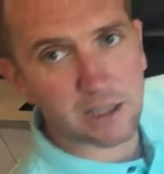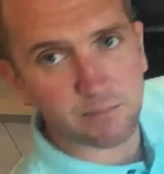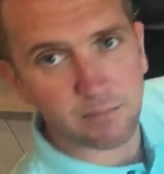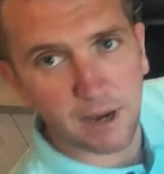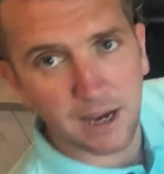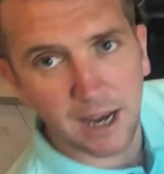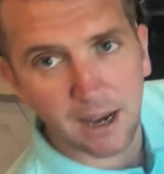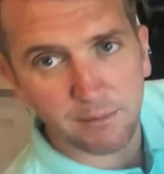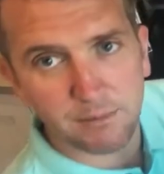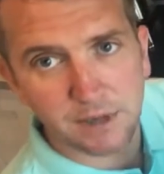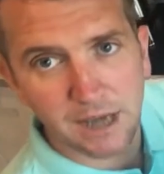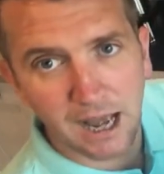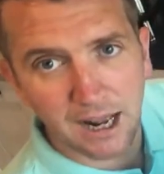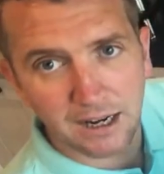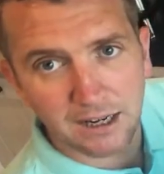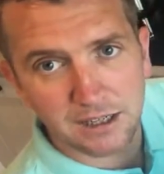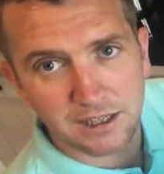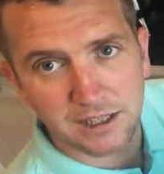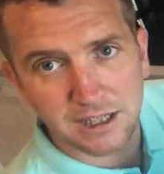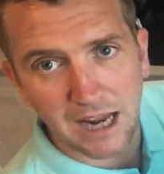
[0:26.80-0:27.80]
is my
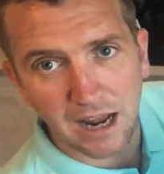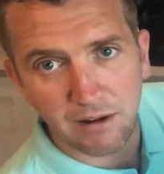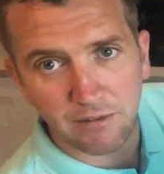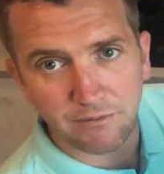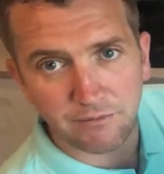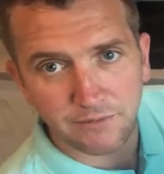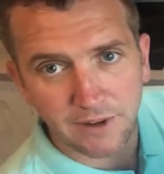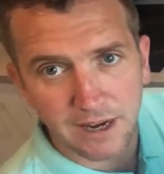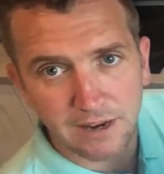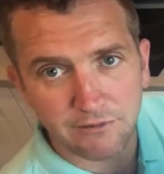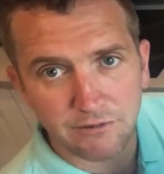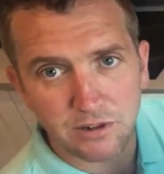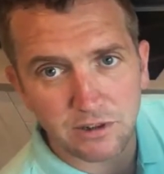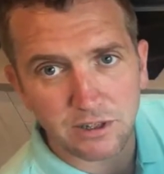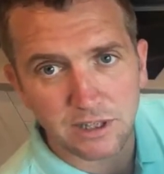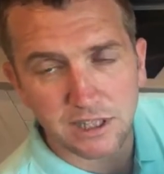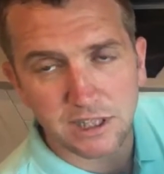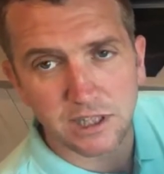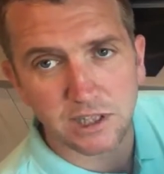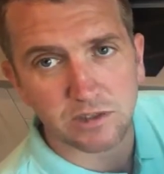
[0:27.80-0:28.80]
hands down
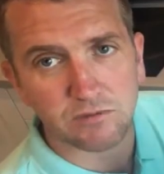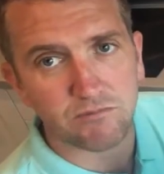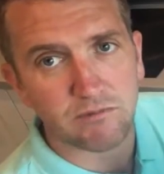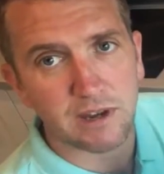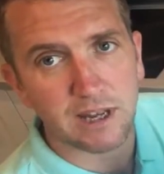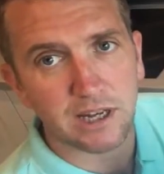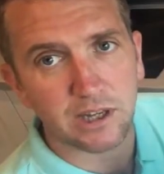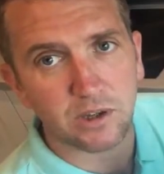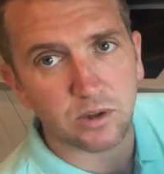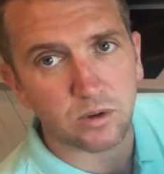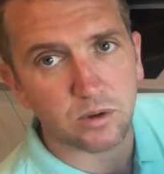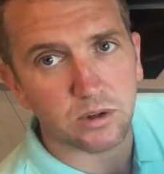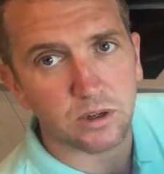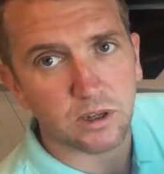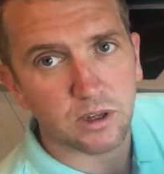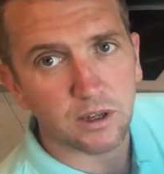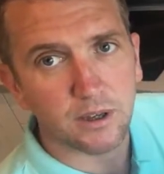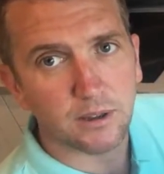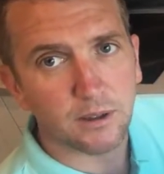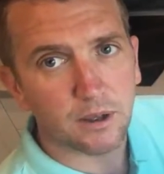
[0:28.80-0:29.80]
favourite. This is really good.
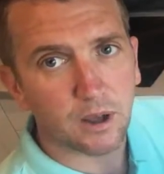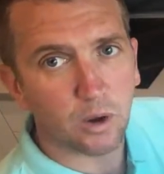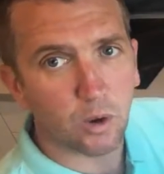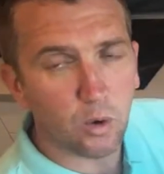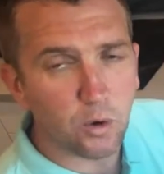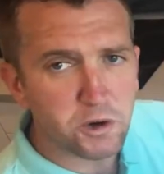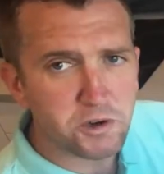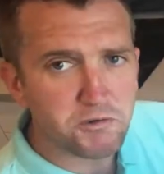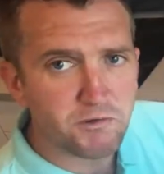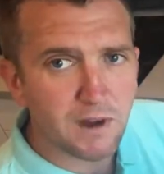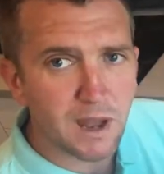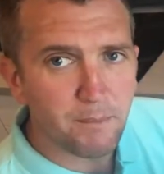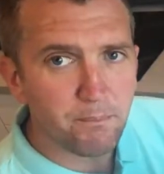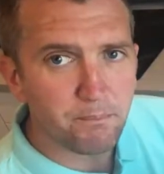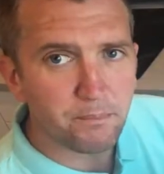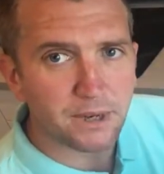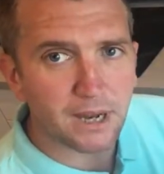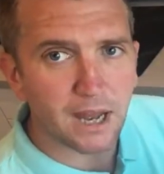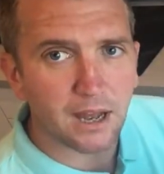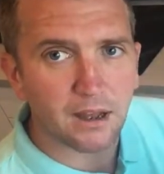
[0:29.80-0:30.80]
And always
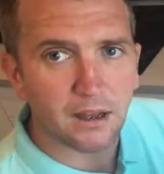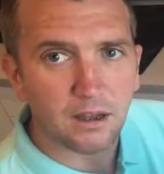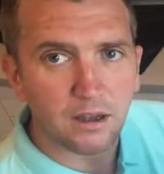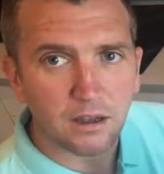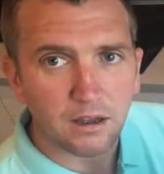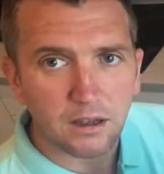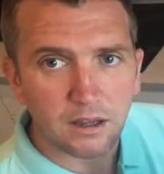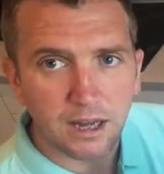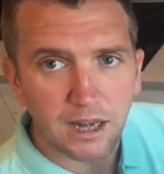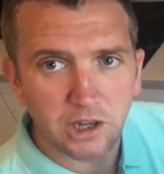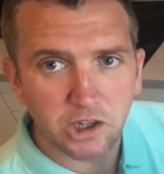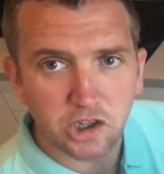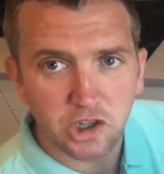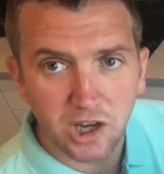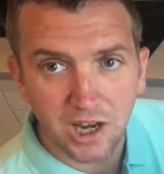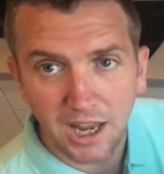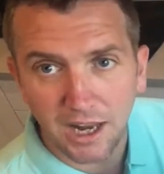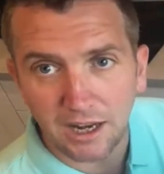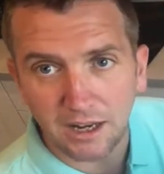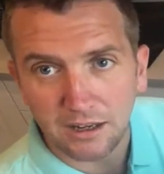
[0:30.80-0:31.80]
remember that
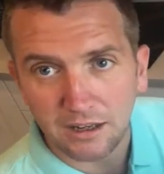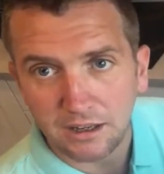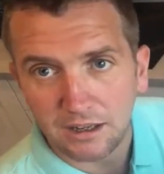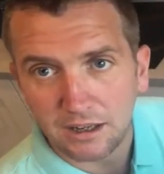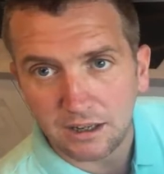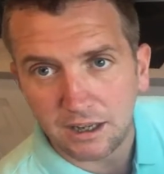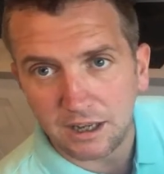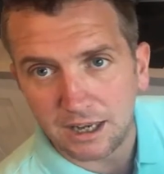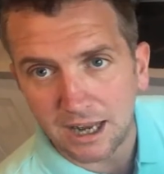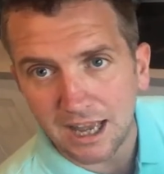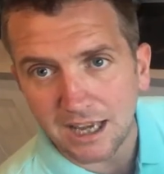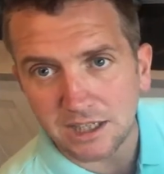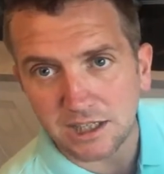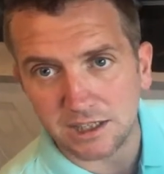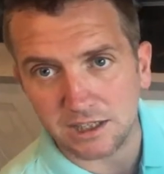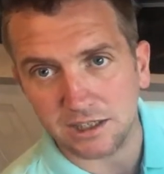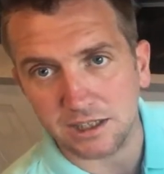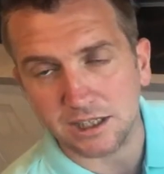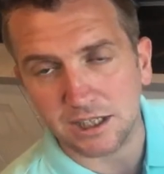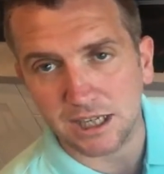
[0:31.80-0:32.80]
gin, in
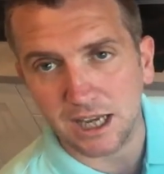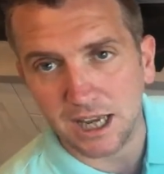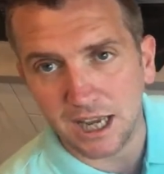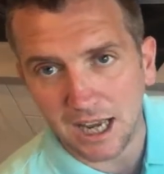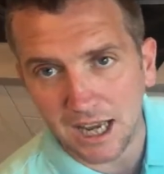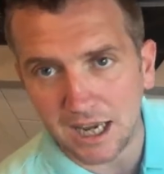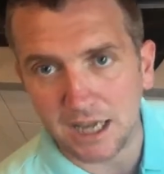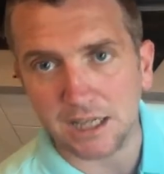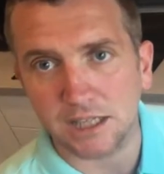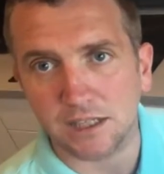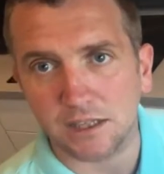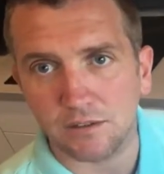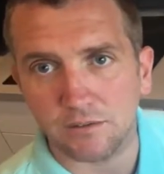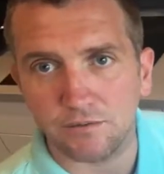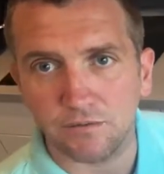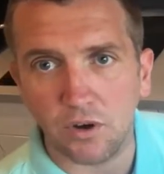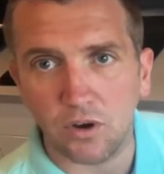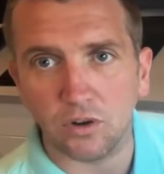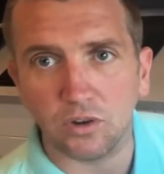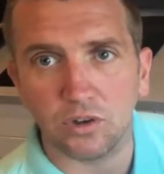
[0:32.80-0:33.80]
essence, is
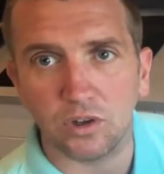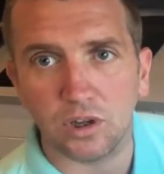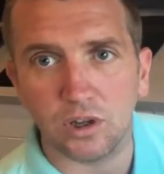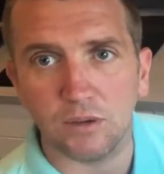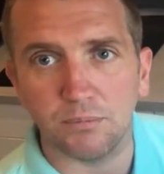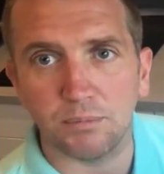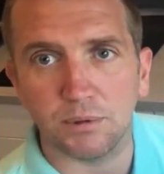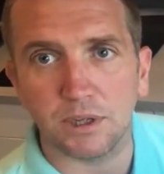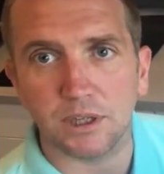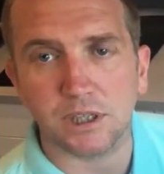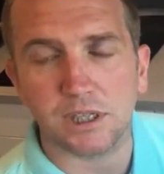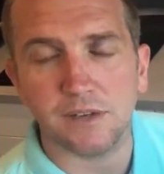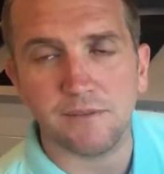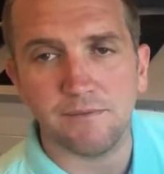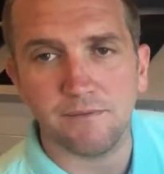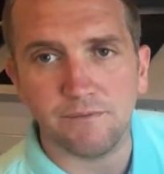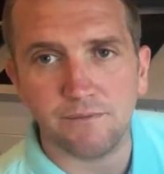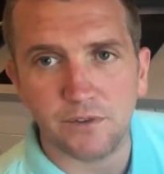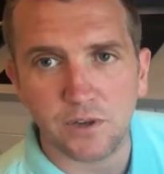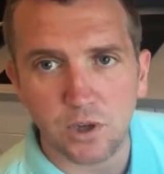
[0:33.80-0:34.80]
vodka, but it's
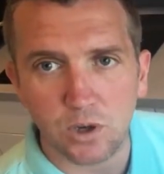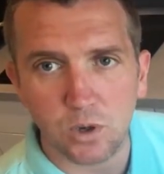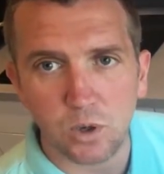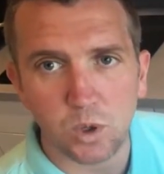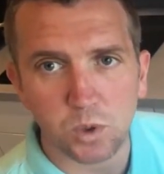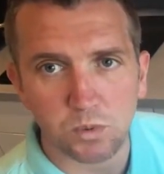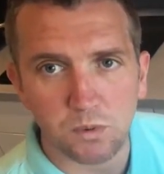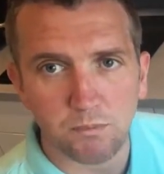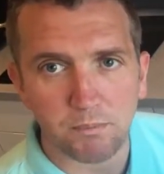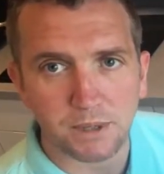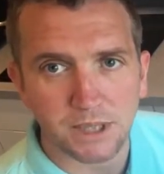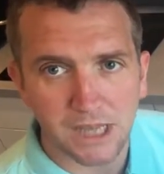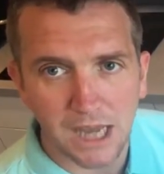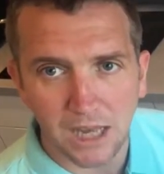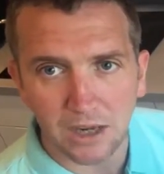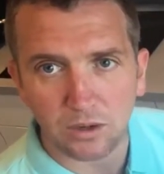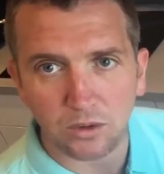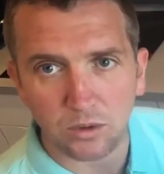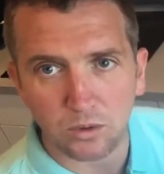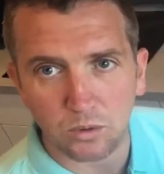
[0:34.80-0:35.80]
infused with
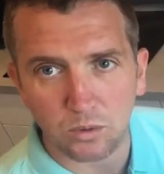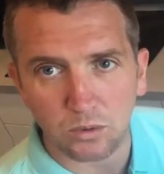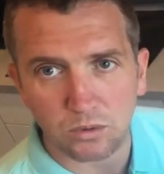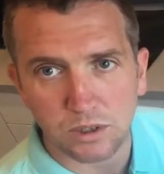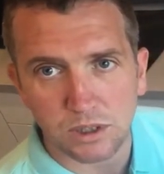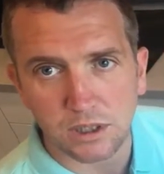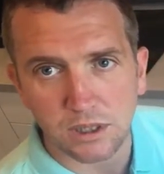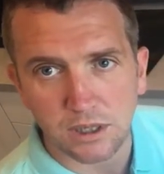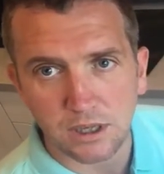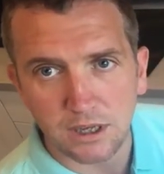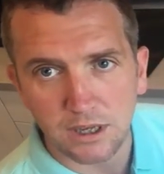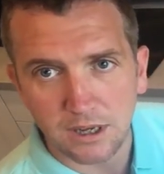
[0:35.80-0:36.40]
botanicals.